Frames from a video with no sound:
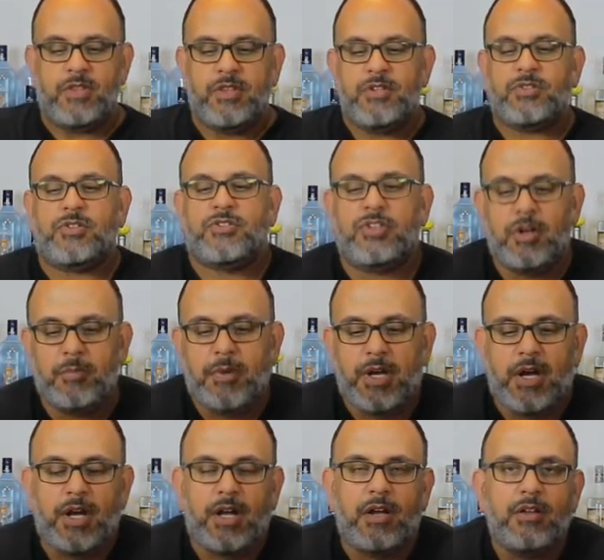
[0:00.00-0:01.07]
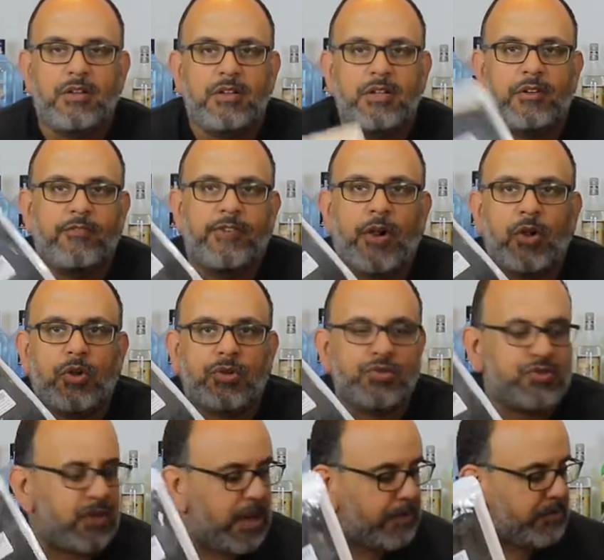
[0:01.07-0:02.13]
These are some little Velcro
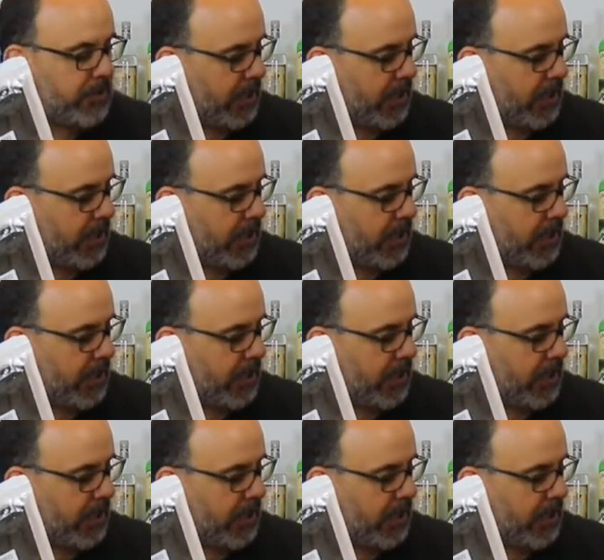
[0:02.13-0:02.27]
straps